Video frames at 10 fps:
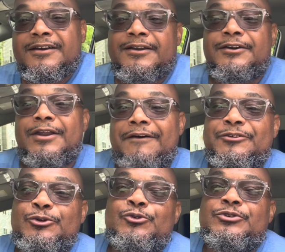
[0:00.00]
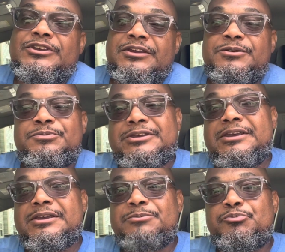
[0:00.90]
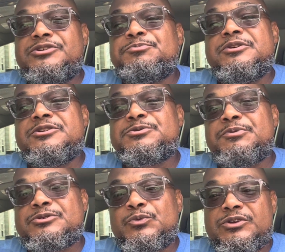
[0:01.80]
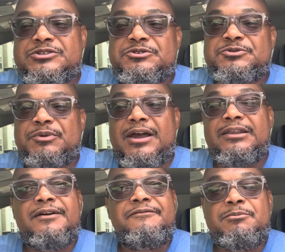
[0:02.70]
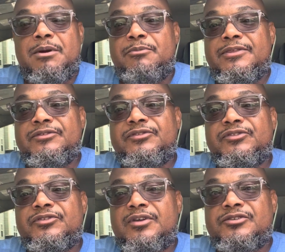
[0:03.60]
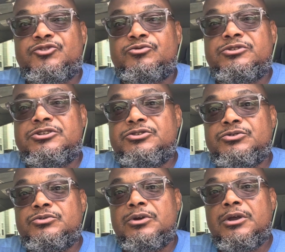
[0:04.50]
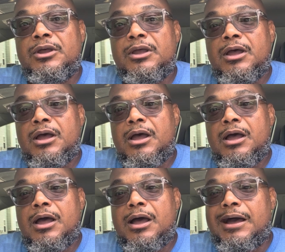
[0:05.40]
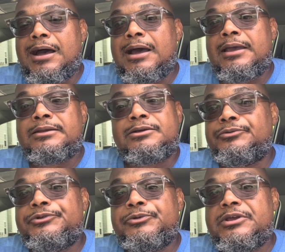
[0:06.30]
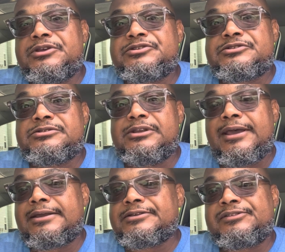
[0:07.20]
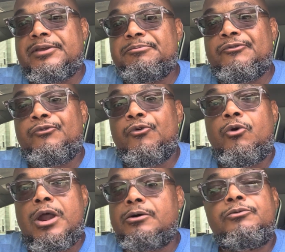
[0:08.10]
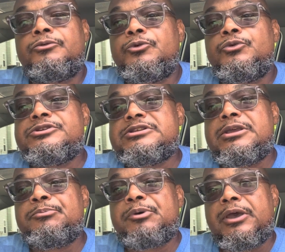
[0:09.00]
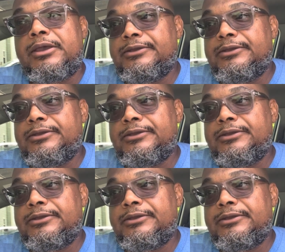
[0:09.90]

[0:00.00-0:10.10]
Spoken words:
Good afternoon, Kingdom King and Priest Peter Spencer Wisdom Speak. I love you, my brothers and sisters. I truly do. I don't do this, like I said before, I don't do this to get paid.